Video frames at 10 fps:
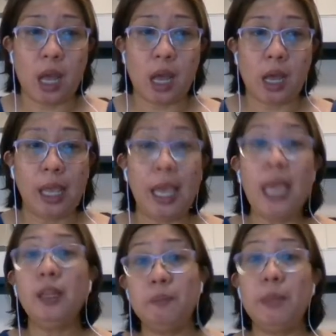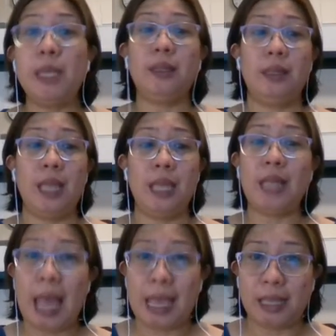8-bit
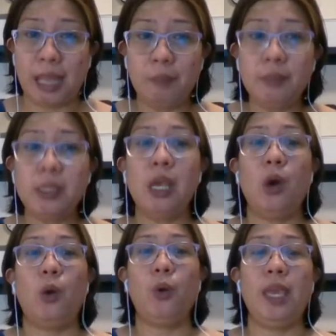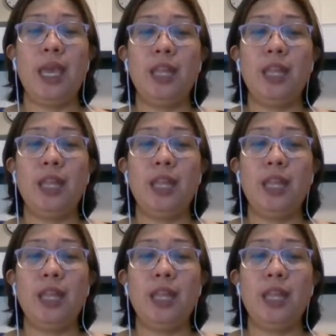data items okay,